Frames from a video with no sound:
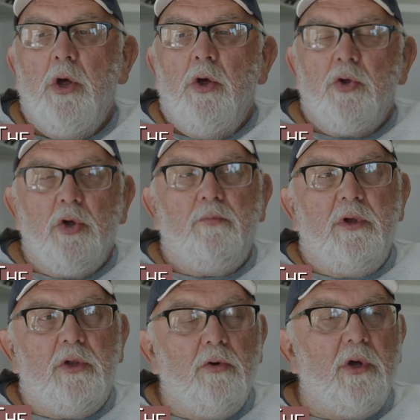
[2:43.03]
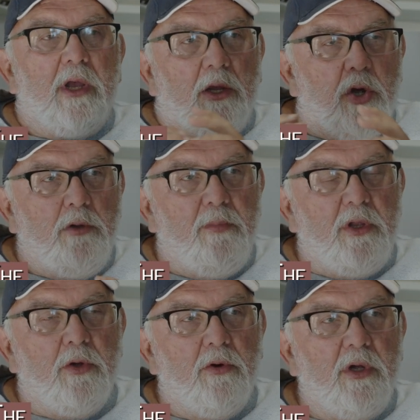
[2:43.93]
should be doing and could be
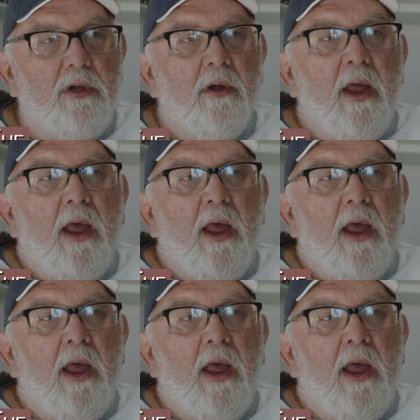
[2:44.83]
doing,